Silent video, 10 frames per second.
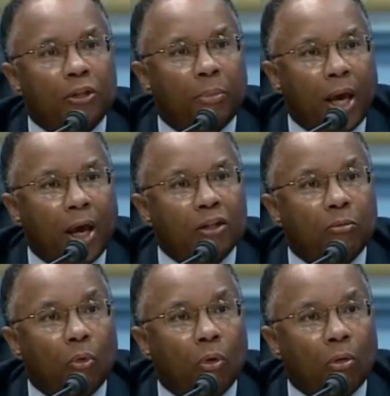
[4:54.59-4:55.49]
has
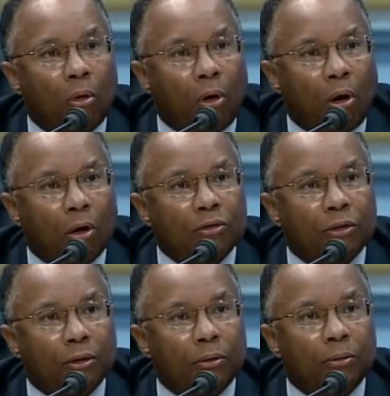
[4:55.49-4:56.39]
passed more laws
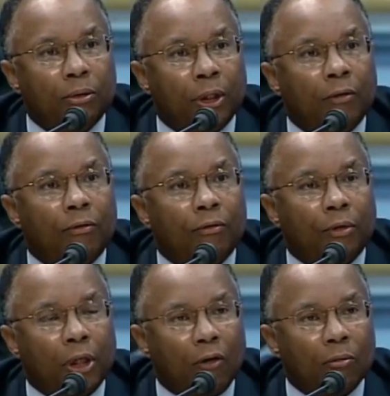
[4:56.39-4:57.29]
to give
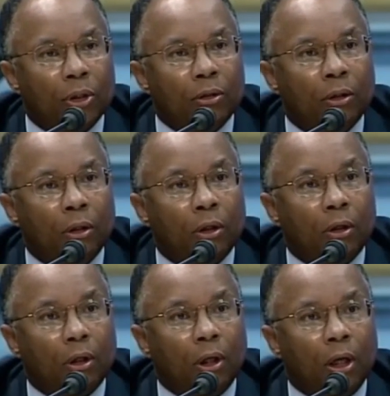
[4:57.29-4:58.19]
the government
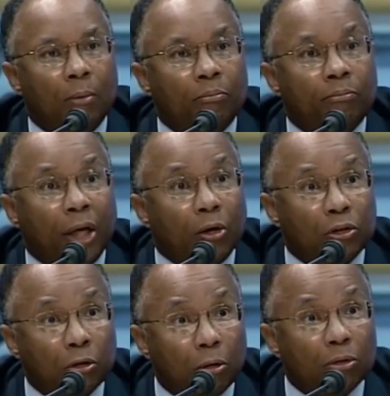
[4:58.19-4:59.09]
better
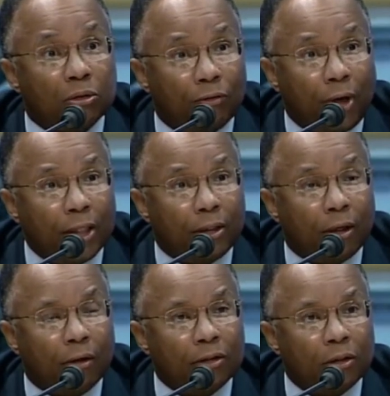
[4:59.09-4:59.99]
tools to fight
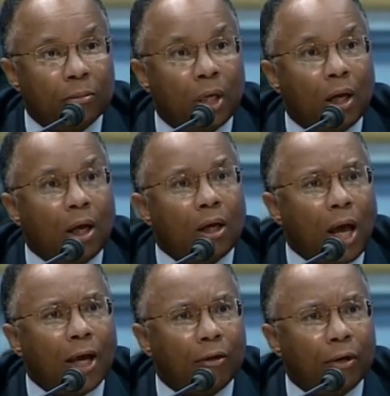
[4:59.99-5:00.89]
terrorism,
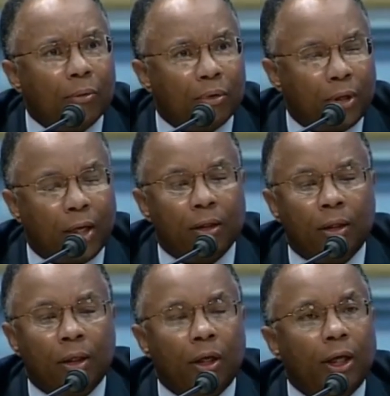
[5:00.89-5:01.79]
I agree with that.
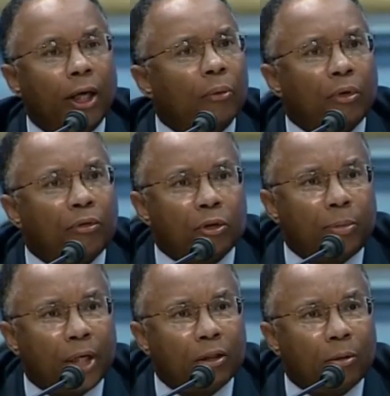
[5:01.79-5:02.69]
And with
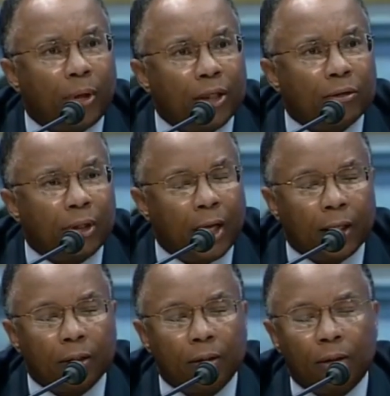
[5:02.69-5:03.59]
respect to the Patriot Act,